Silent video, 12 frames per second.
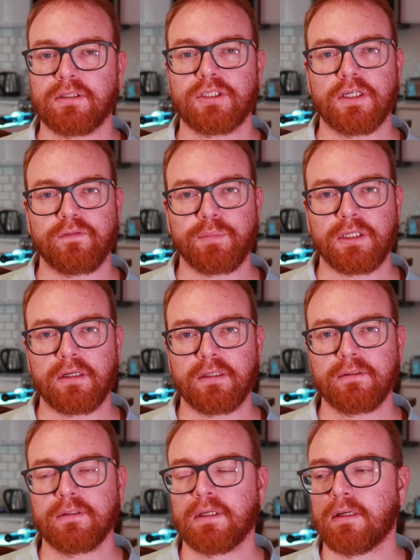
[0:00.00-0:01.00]

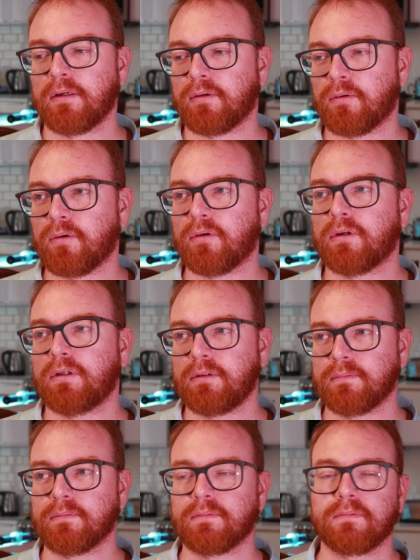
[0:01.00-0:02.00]
GFPGAN or